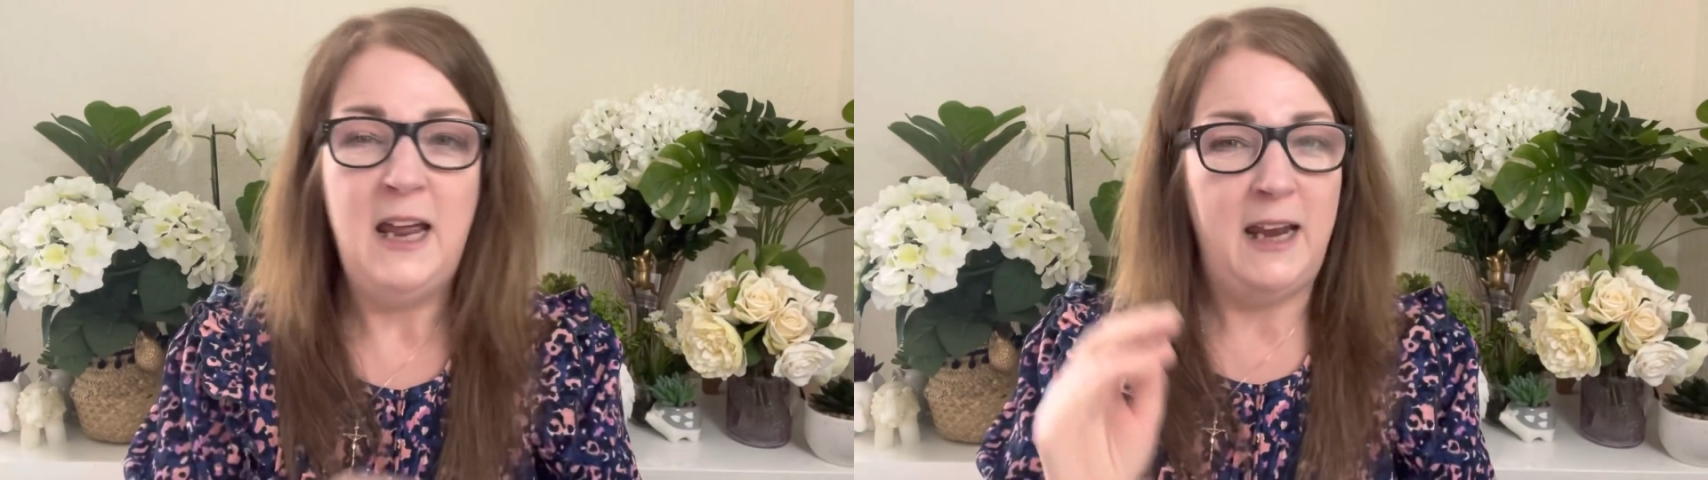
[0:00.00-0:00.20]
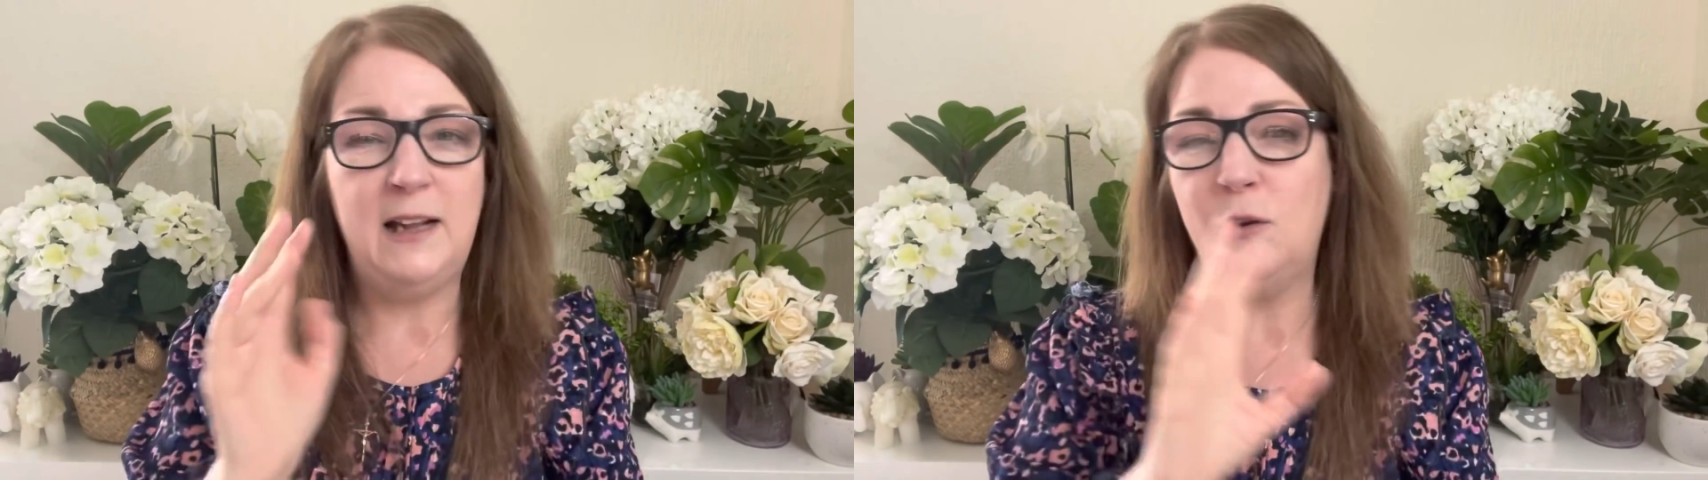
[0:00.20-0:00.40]

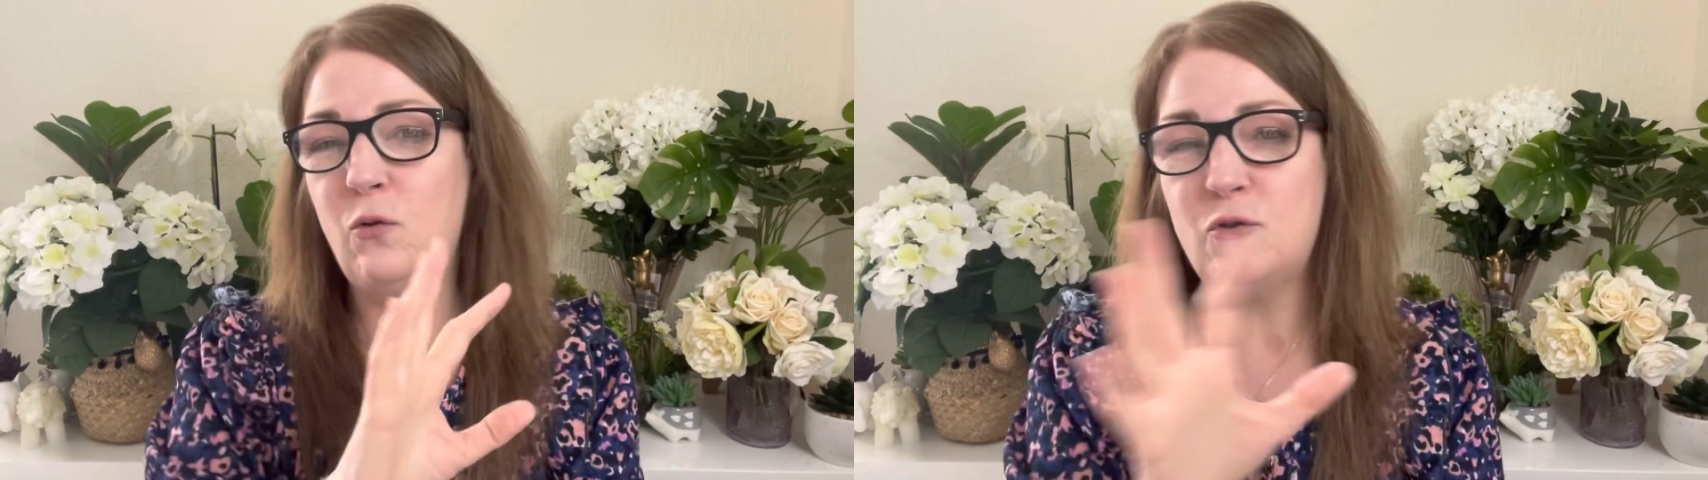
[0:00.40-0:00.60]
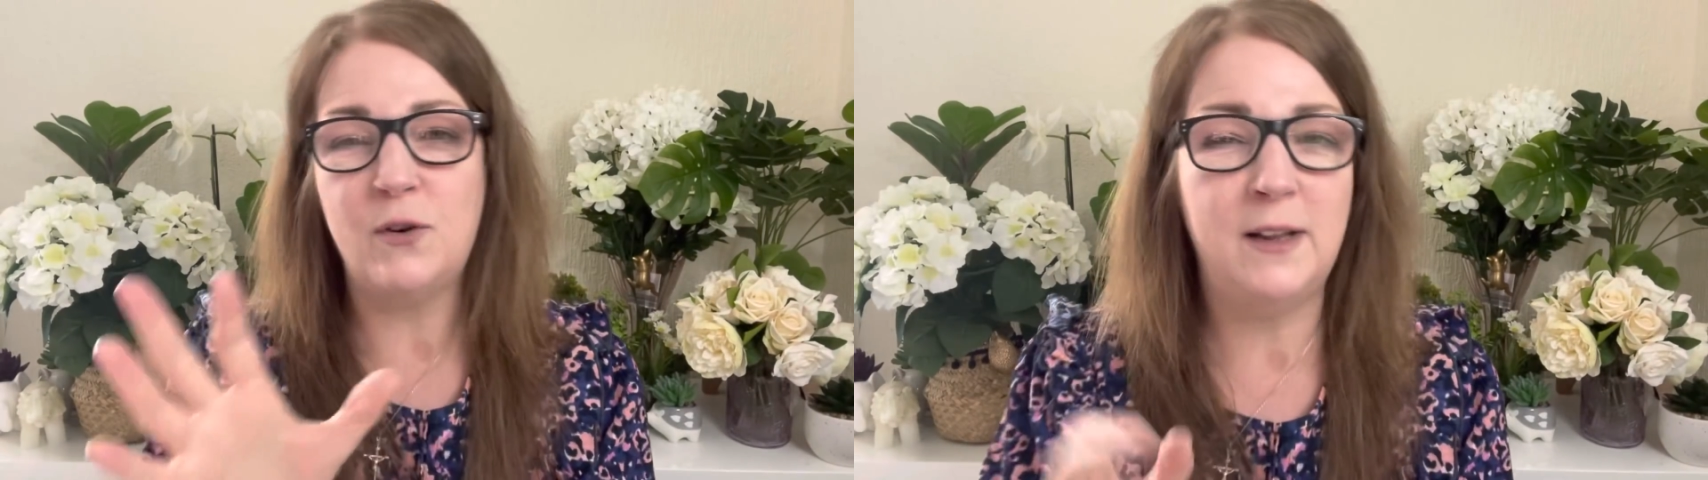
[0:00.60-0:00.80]
it
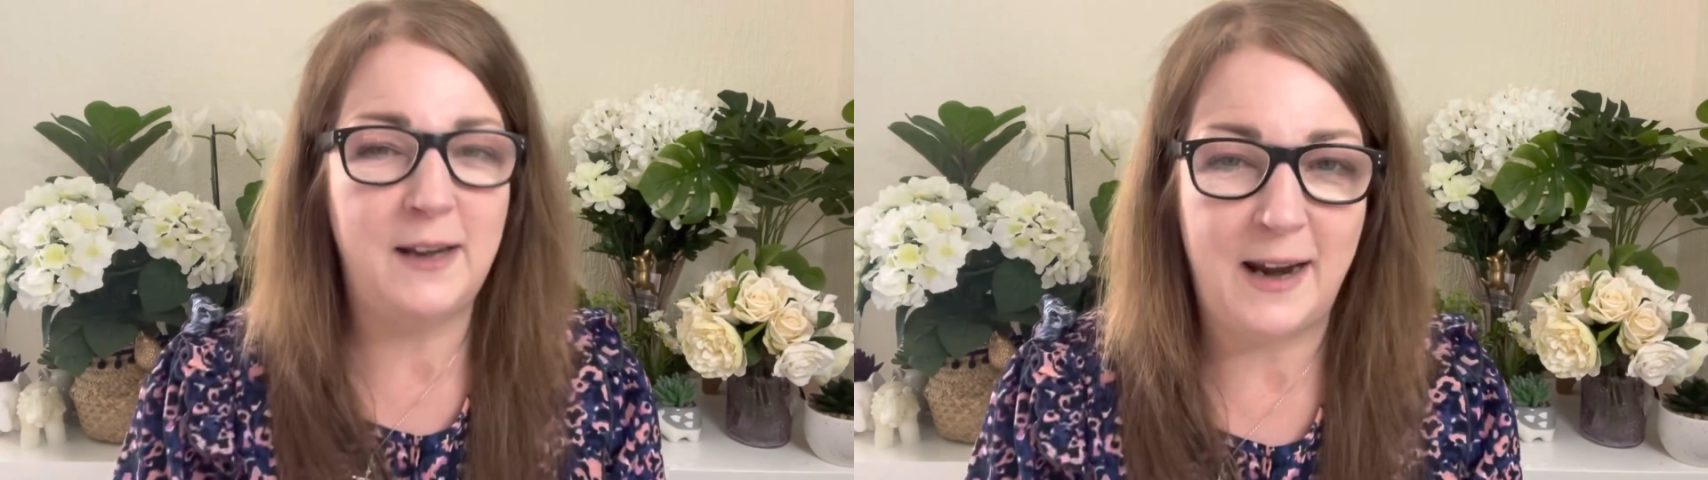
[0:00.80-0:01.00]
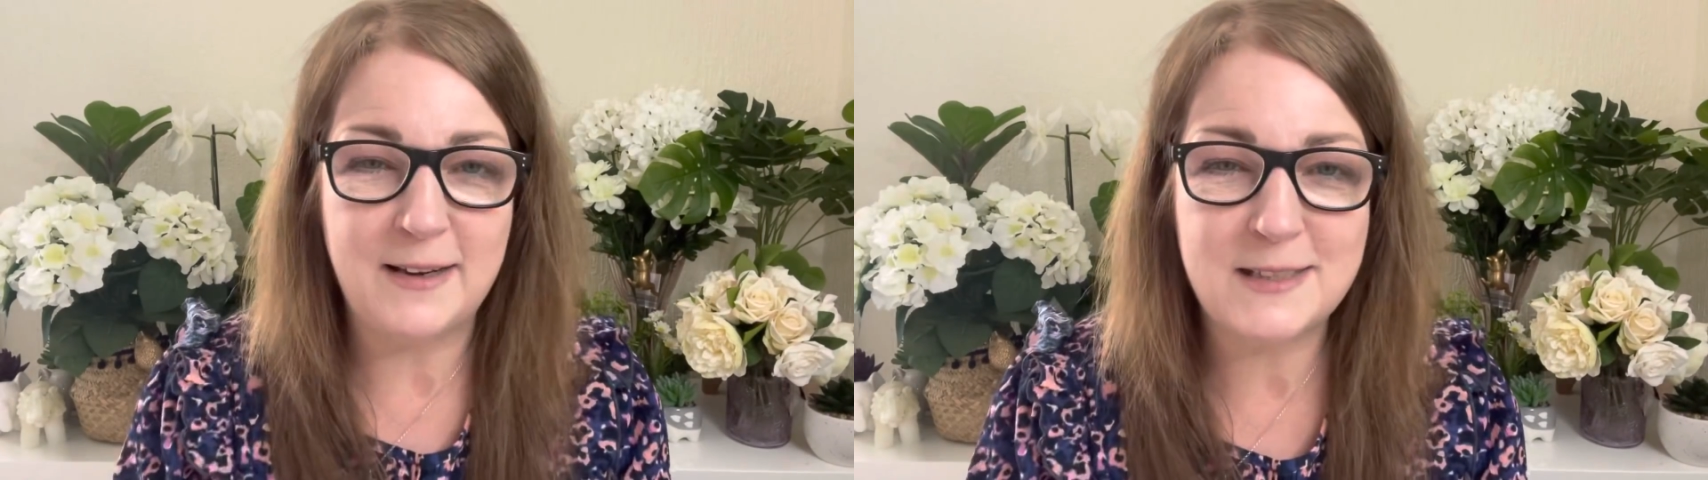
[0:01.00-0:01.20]
looked really
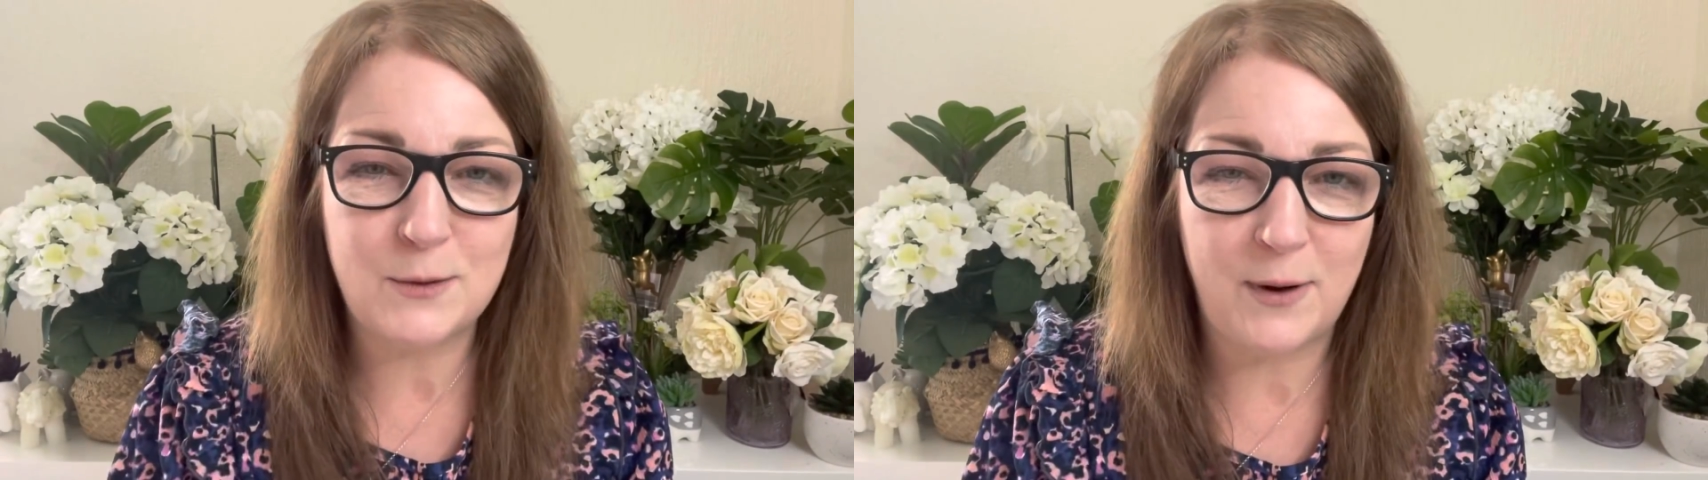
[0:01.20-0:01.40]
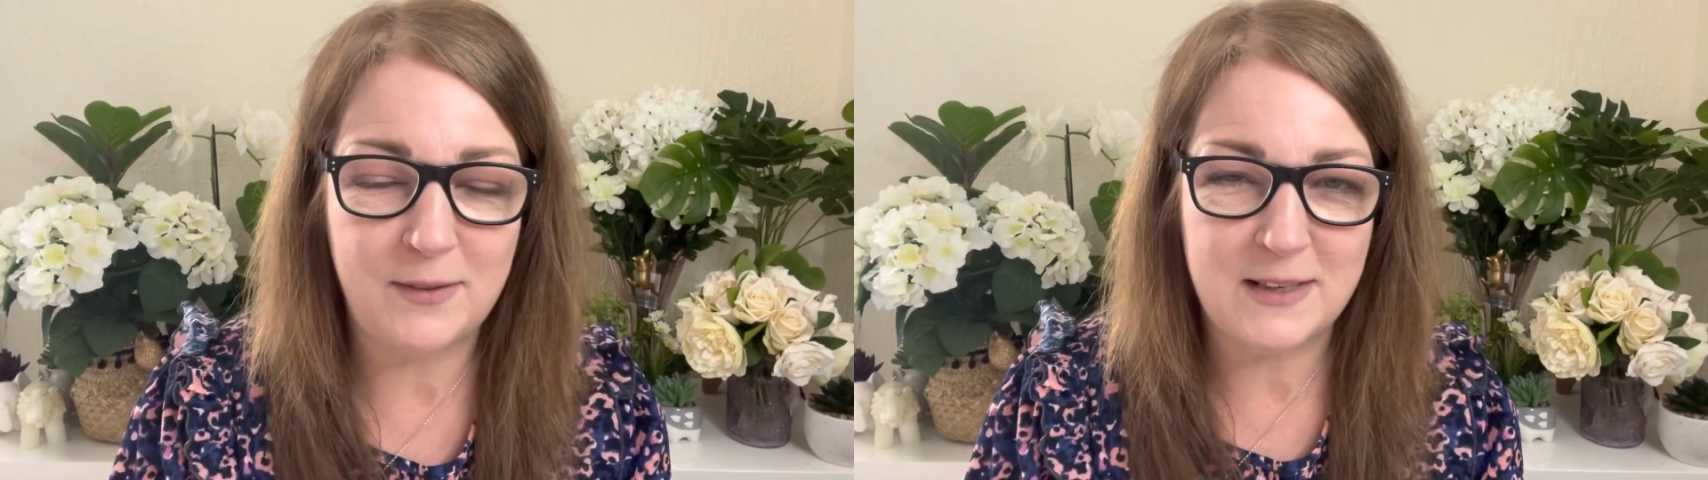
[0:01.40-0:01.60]
nice the
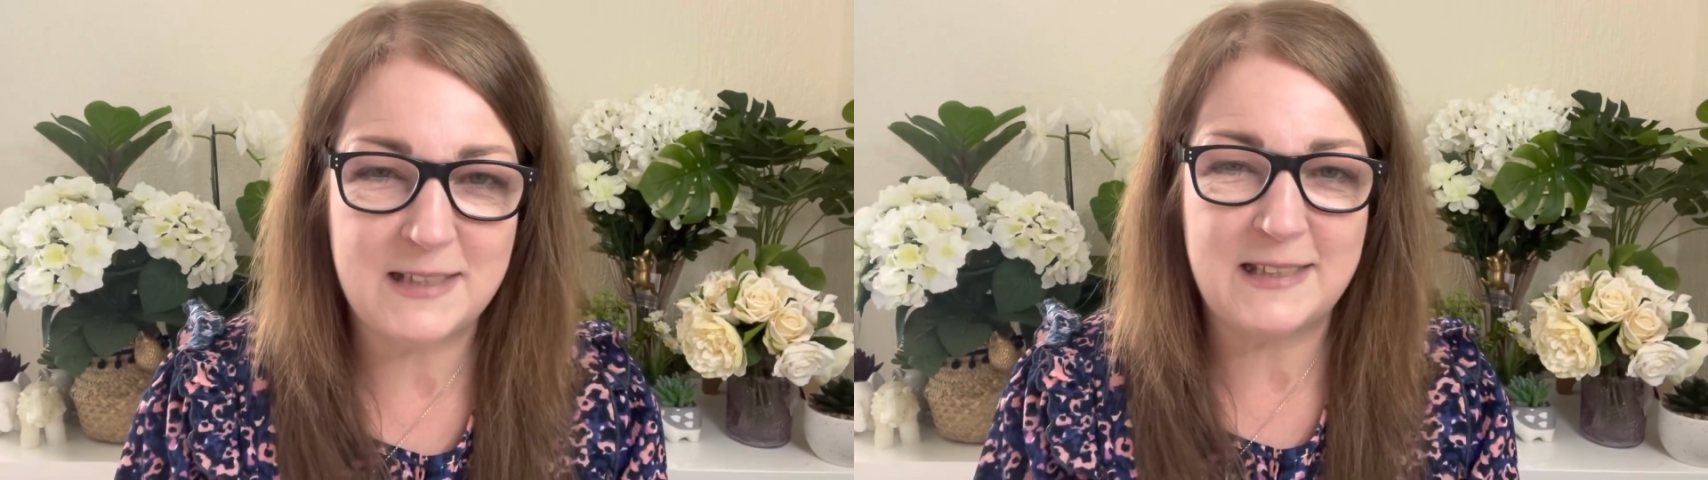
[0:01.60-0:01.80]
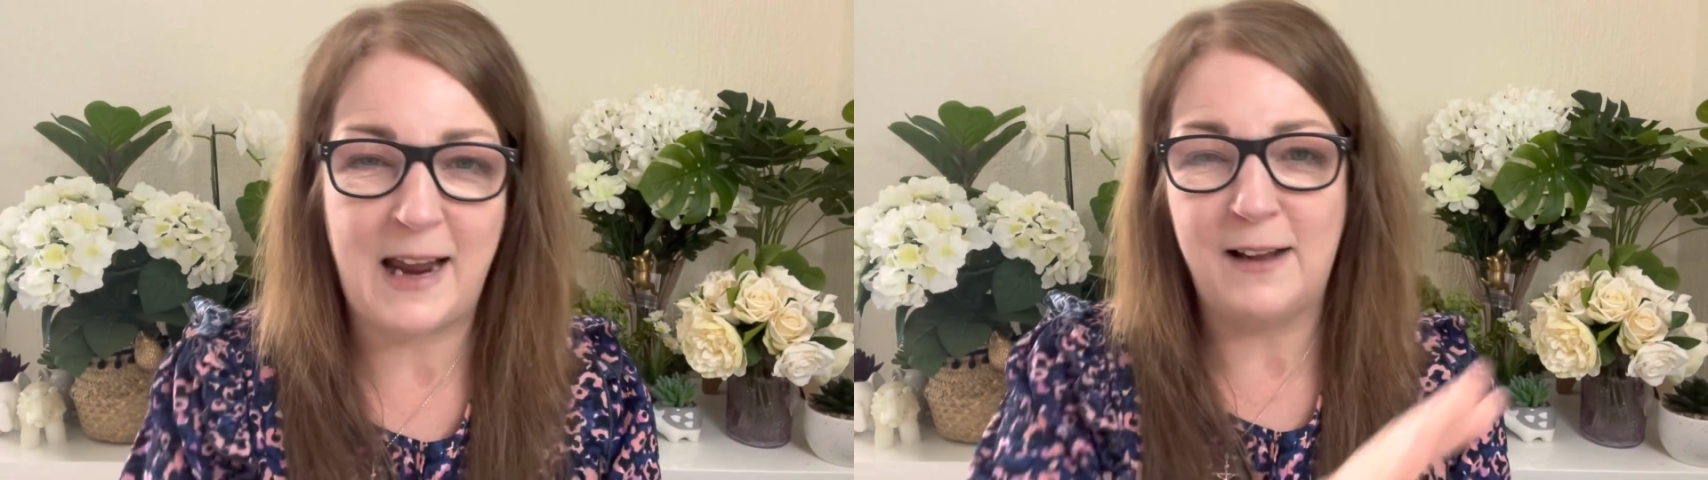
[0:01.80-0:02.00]
way they'd
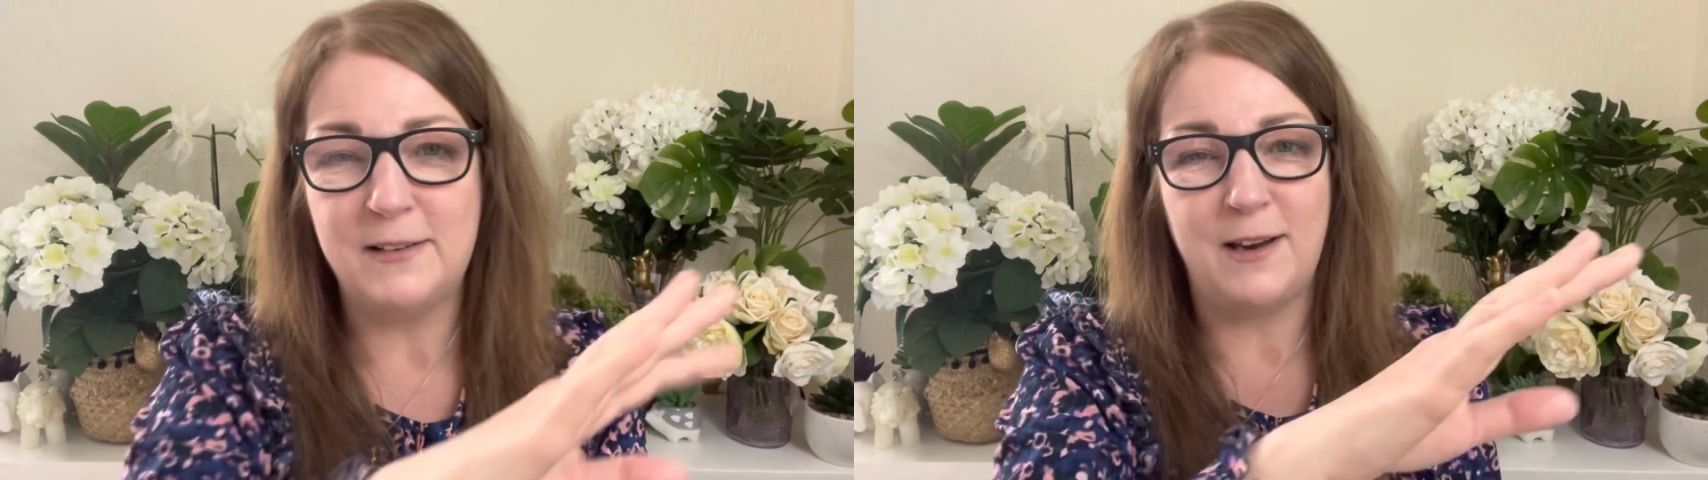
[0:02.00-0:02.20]
styled